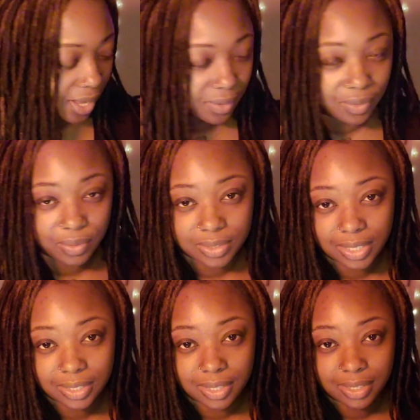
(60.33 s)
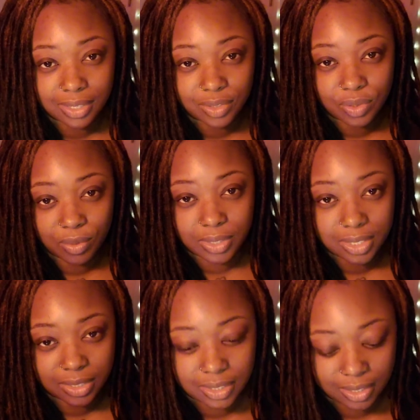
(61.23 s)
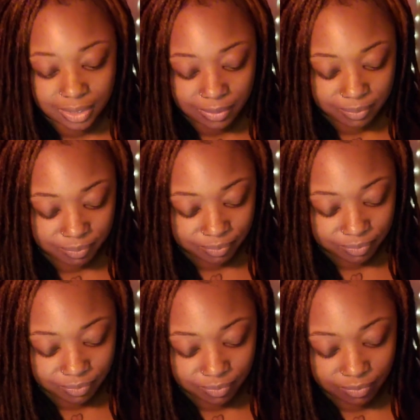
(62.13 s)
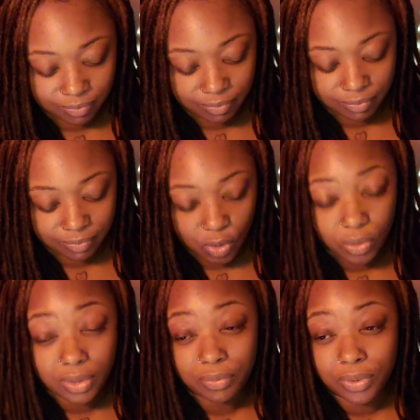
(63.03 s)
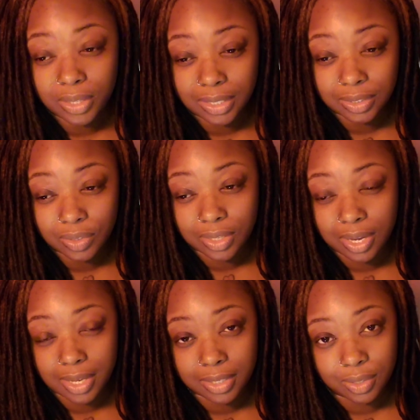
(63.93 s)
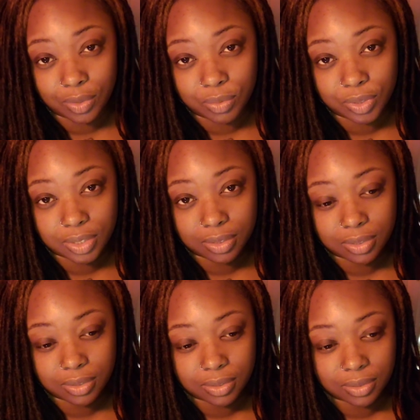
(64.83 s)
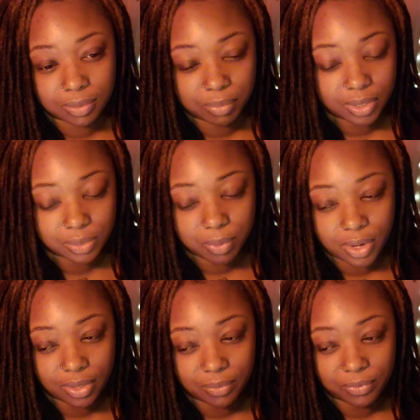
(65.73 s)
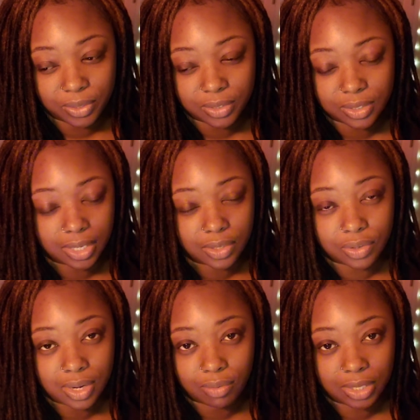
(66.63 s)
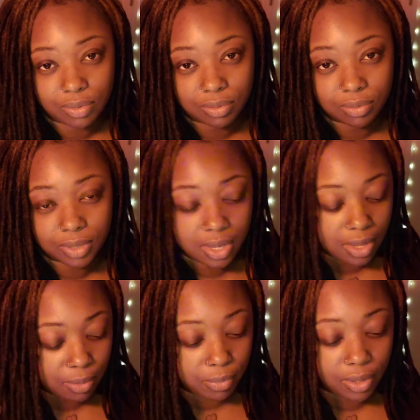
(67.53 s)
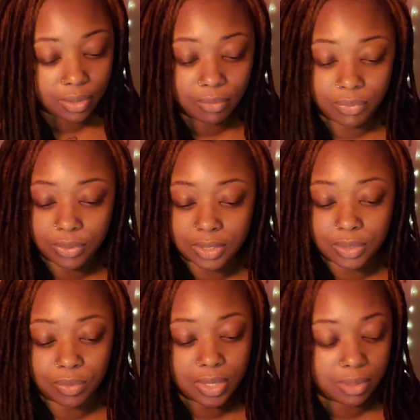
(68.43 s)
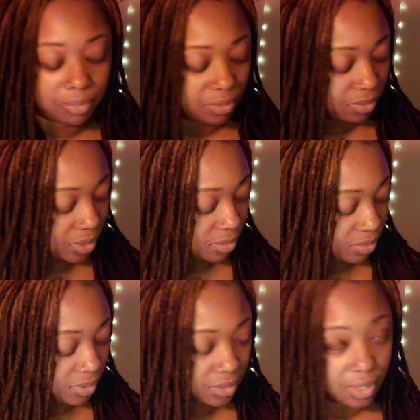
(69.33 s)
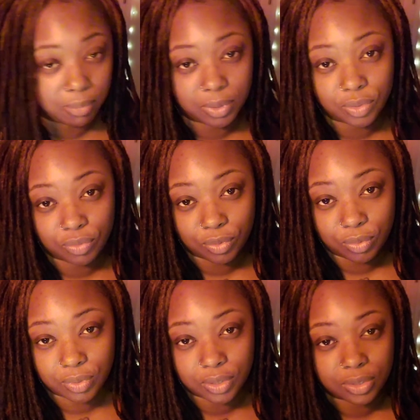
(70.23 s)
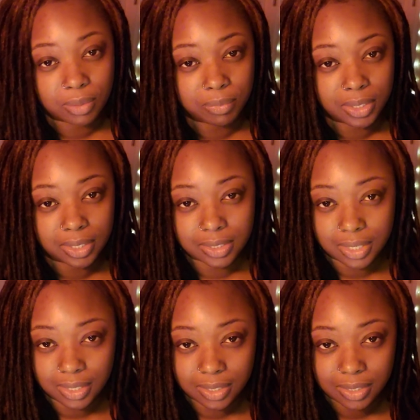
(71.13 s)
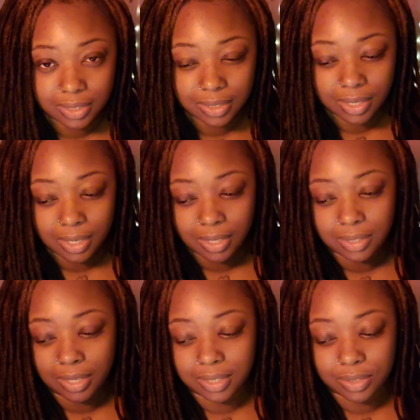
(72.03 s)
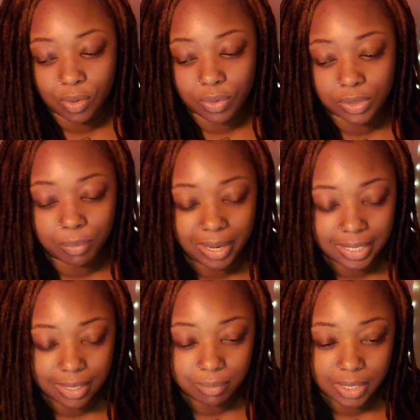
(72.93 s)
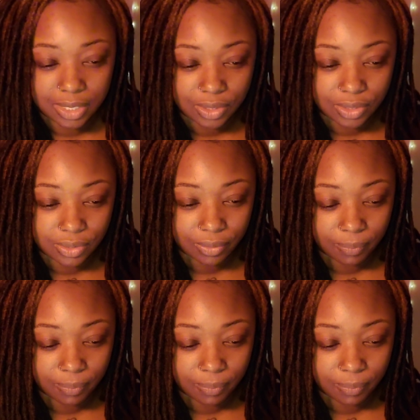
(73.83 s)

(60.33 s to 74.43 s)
I don't know. It's like they look at you and they see, or they feel like they're looking at an illusion because part of them feels like you're not real. Part of them feels like you can't be real. This can't be true. There's something that's hidden that is going to bite them later.